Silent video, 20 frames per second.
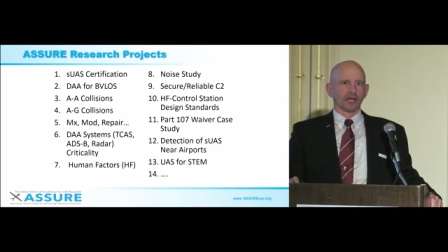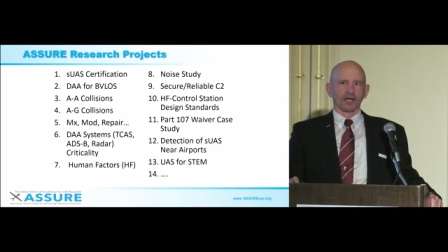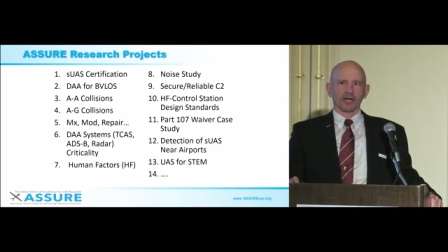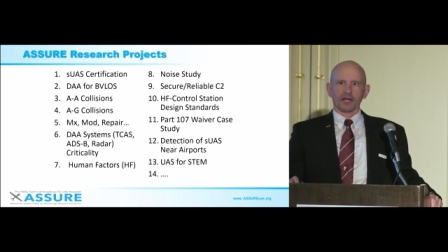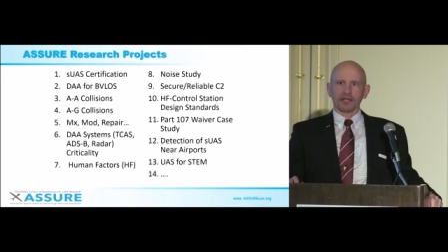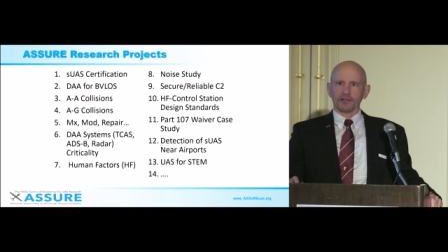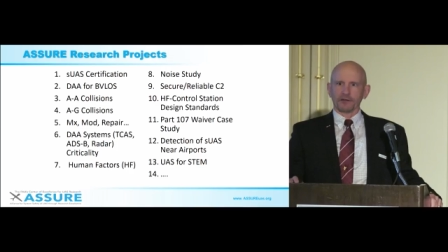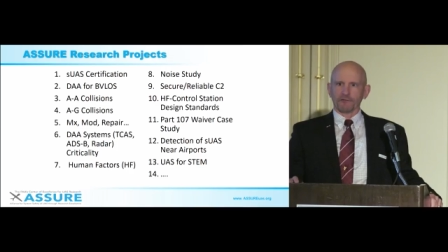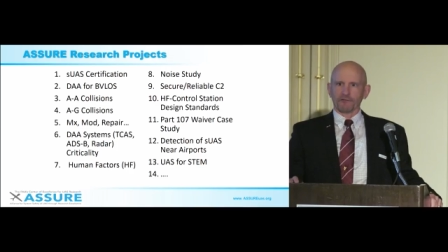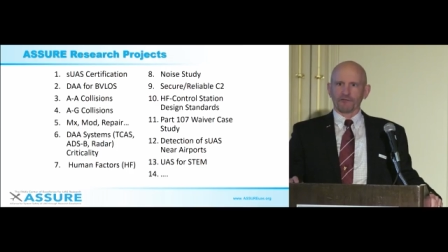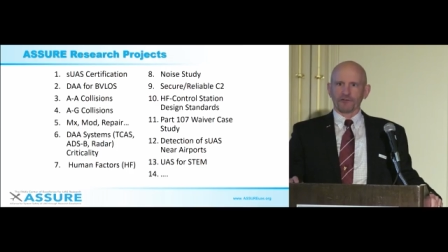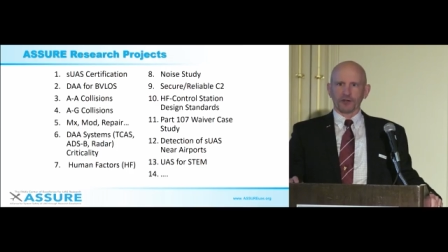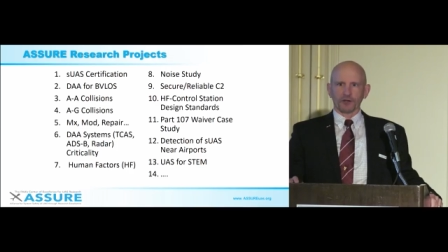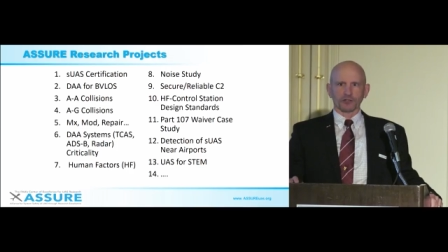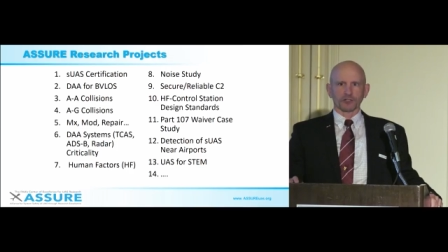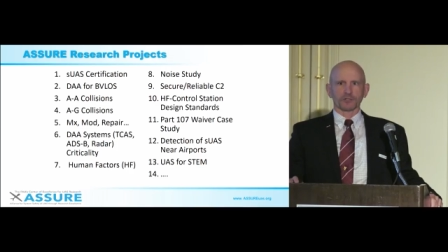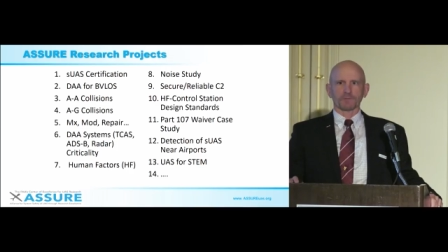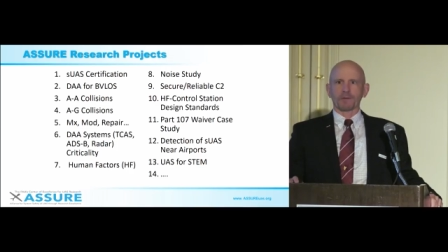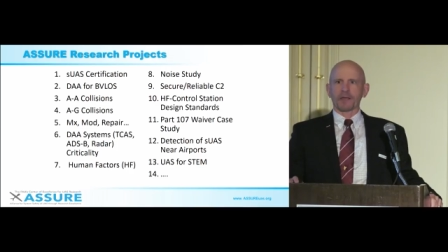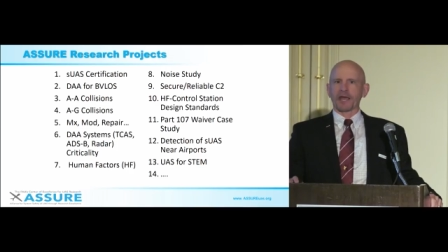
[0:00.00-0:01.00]
uh,
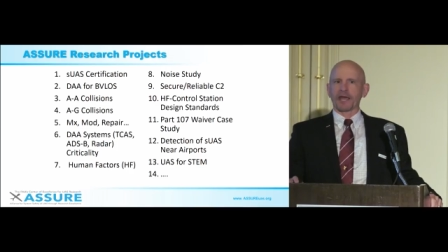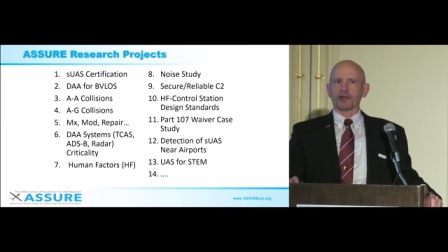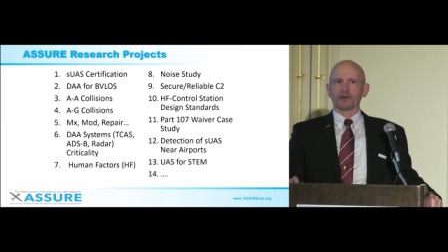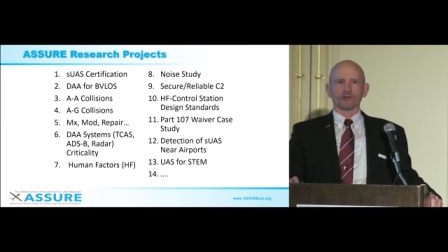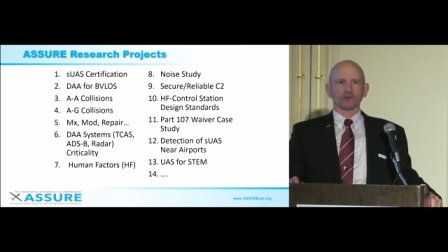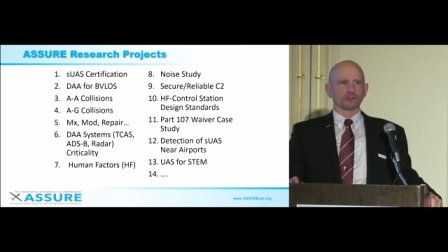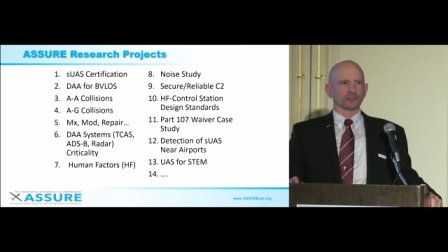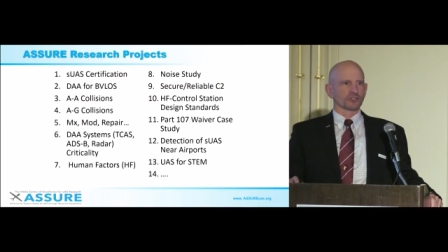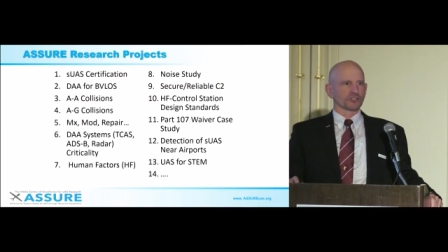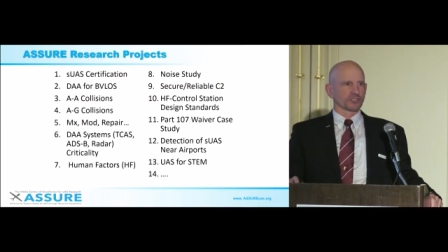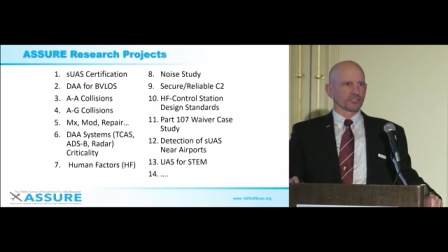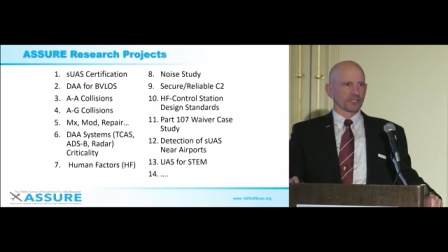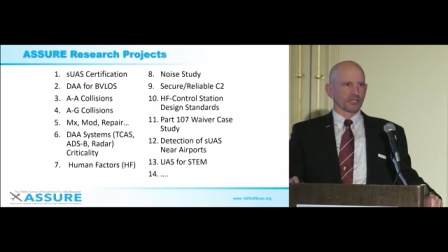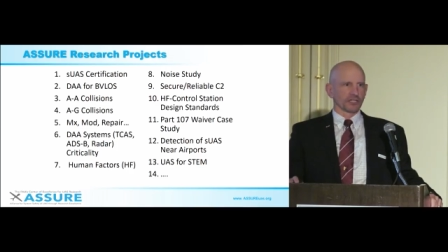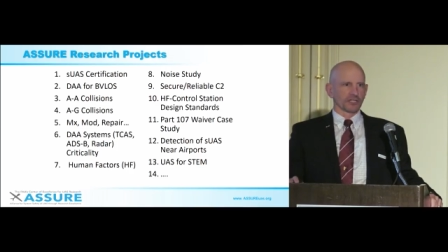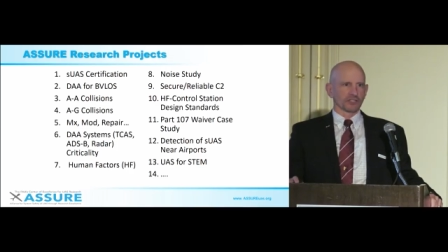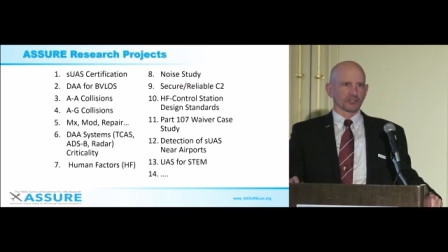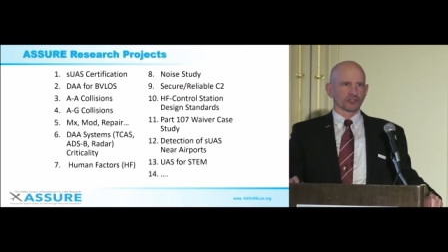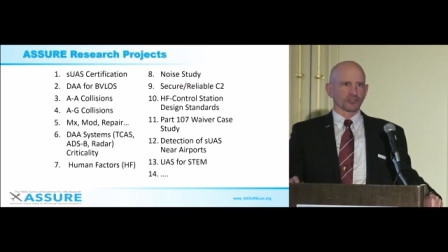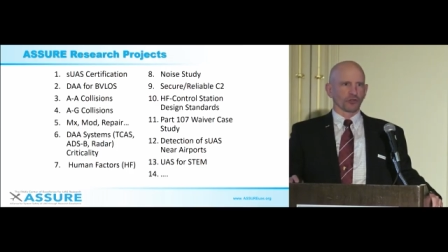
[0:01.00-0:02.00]
interference patterns, uh,